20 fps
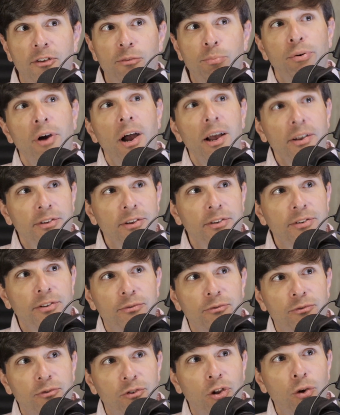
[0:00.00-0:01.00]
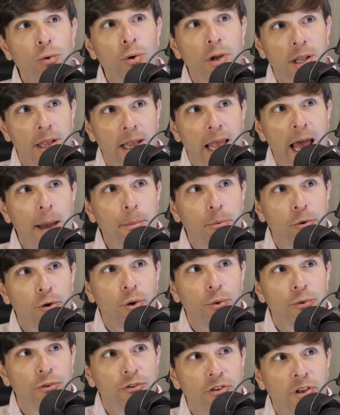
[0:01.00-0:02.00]
this process of doing
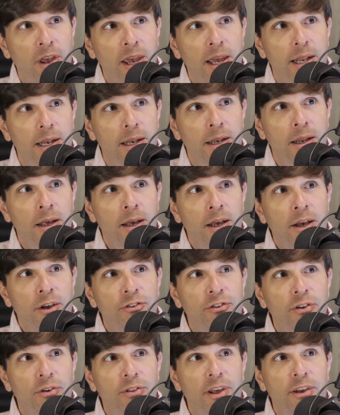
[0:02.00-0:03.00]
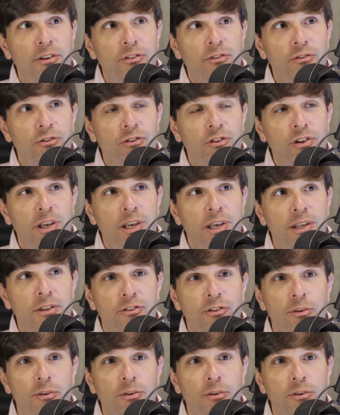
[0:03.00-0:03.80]
lab-grown skin, yeah, so that she can